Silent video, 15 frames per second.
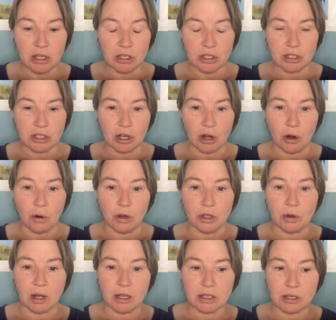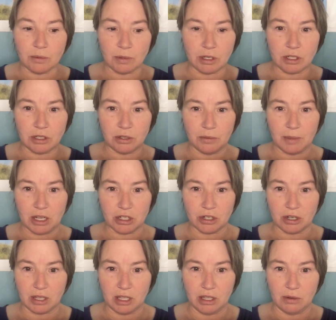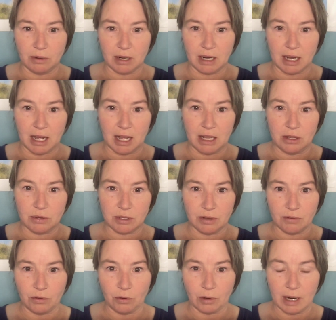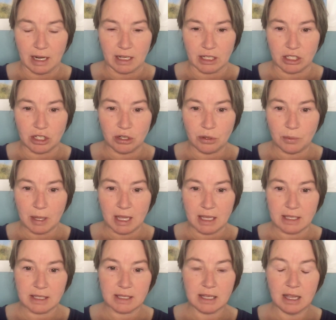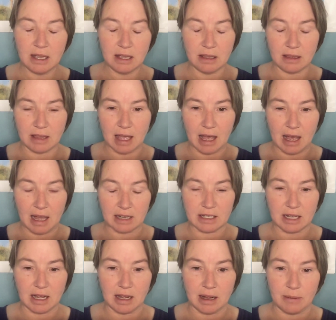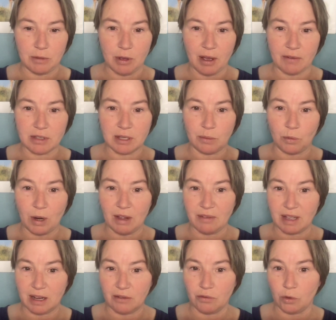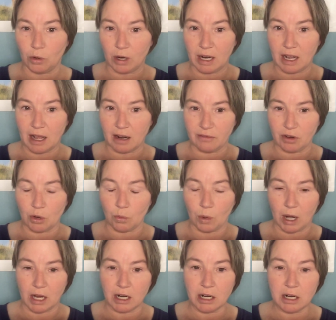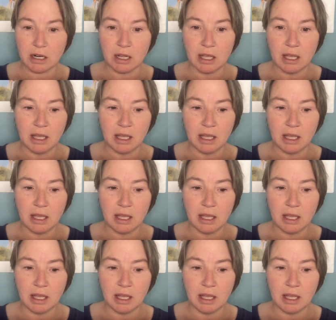So you also want to make sure that you are not using fluoridated toothpaste, that um, you have some way of getting fluoride out of your water.